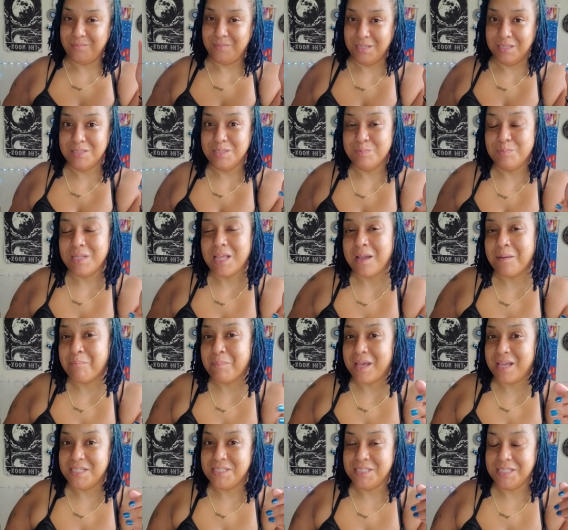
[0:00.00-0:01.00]
there's black
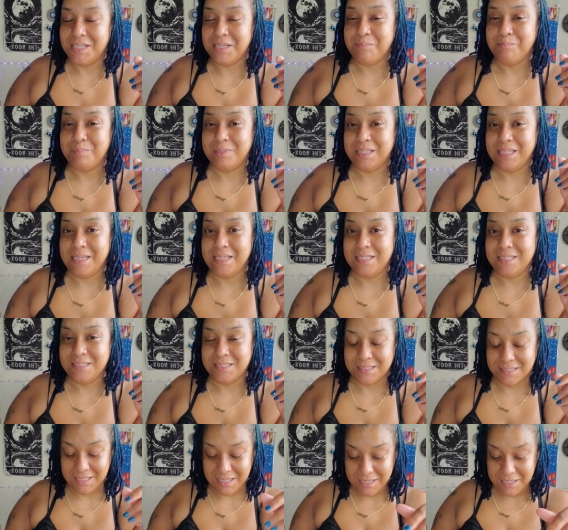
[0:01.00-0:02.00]
magic in
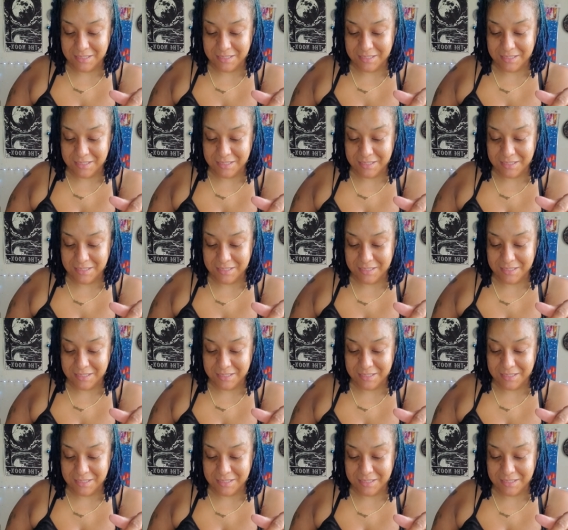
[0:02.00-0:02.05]
place.